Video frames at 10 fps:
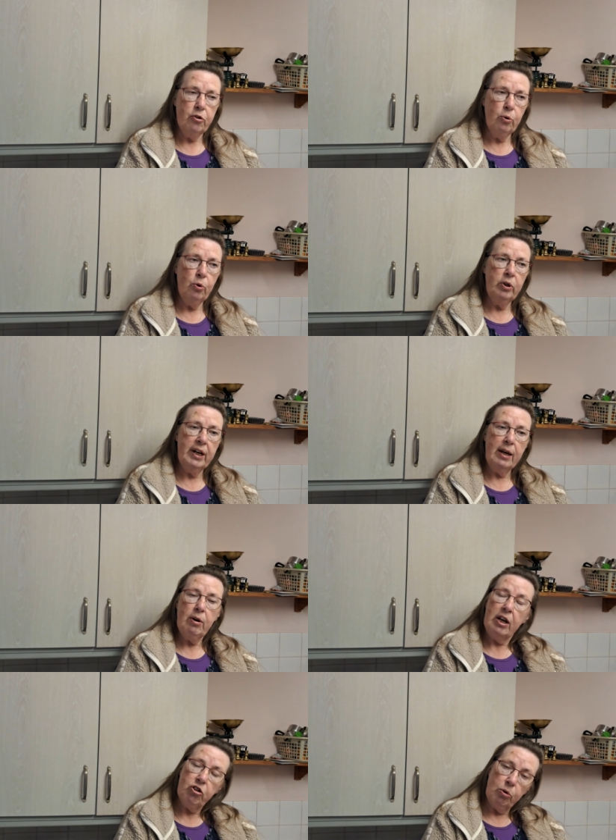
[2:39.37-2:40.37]
So now
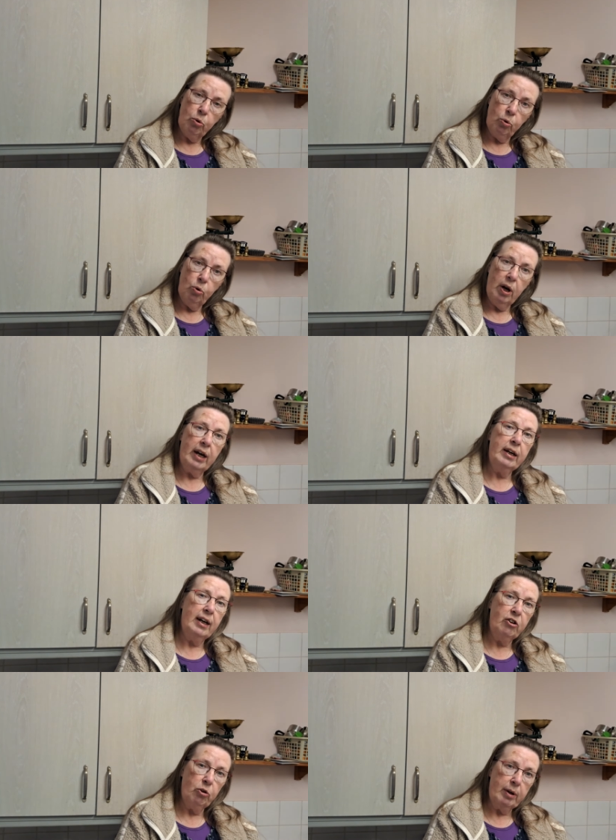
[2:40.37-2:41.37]
I shall go and
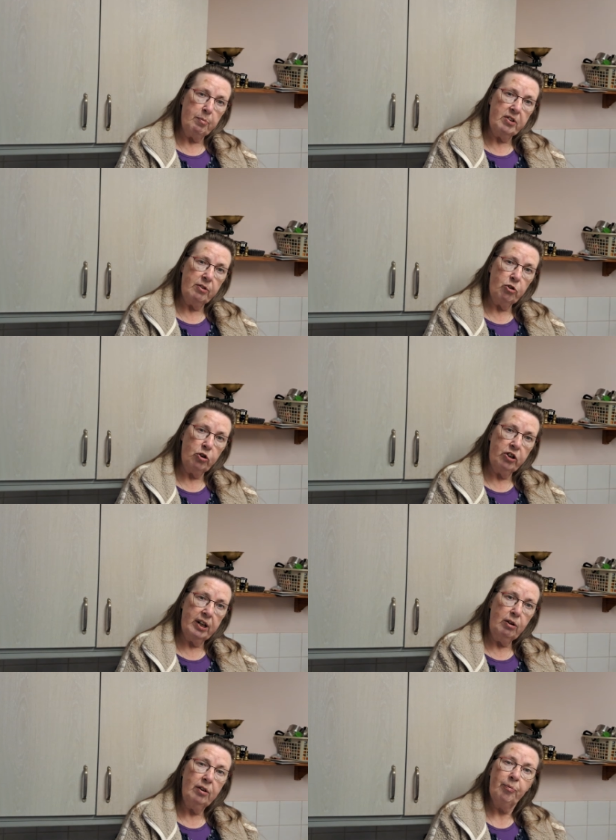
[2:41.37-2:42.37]
I shall get myself sorted
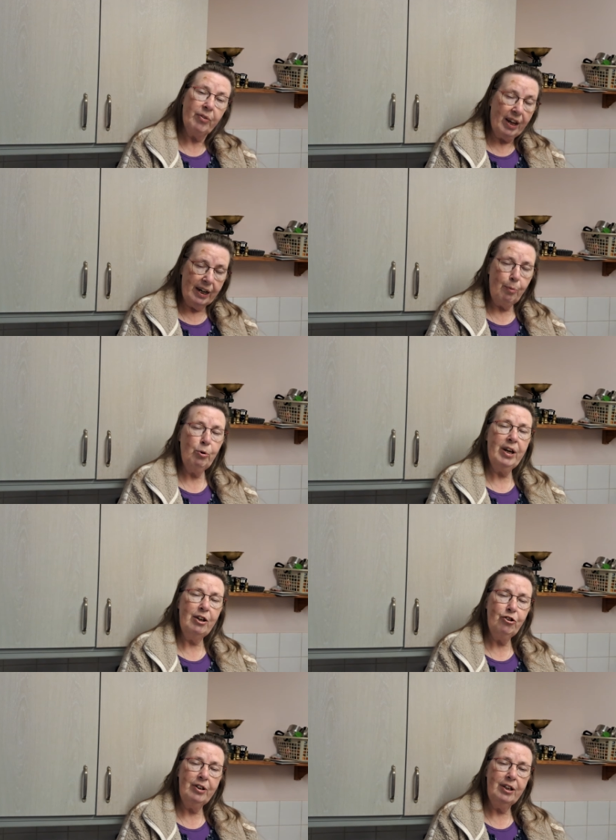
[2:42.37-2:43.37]
out and I will
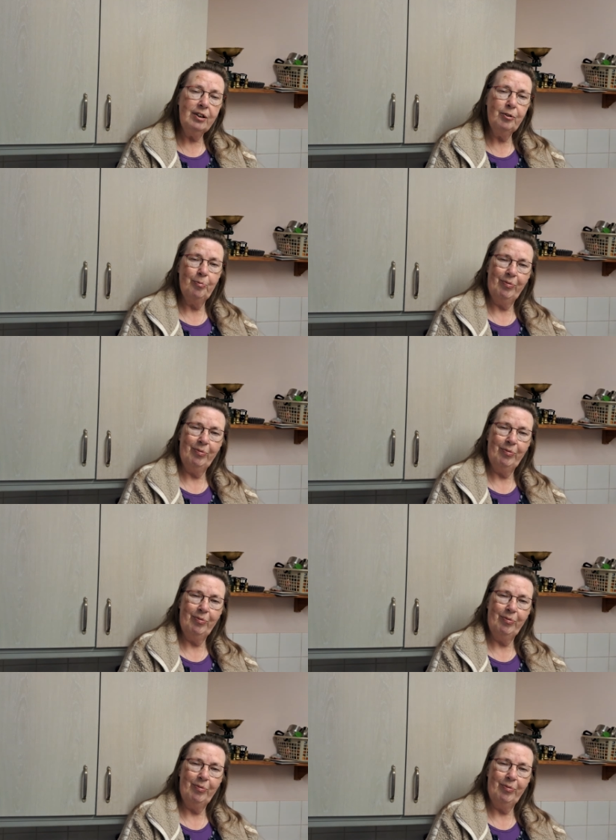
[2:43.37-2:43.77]
catch you later.